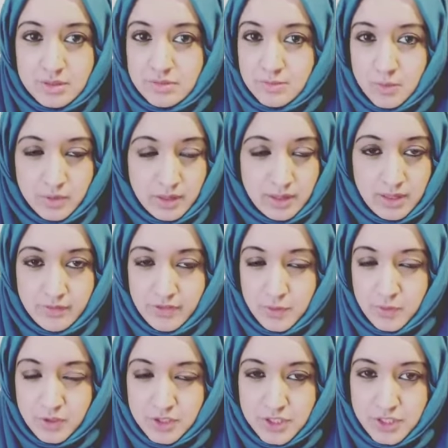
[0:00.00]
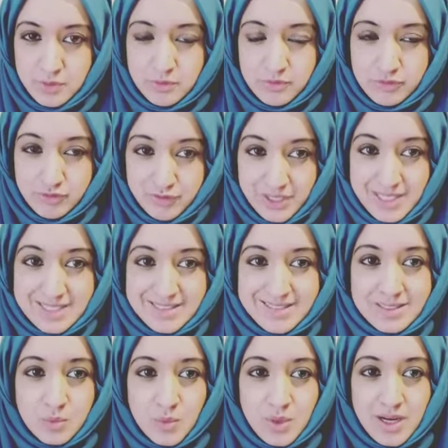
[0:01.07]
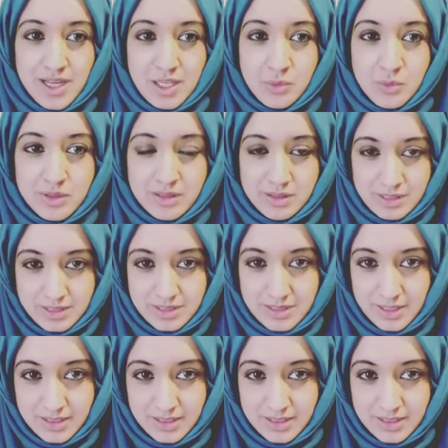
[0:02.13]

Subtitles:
more than that if you want to, reasons why you want this thing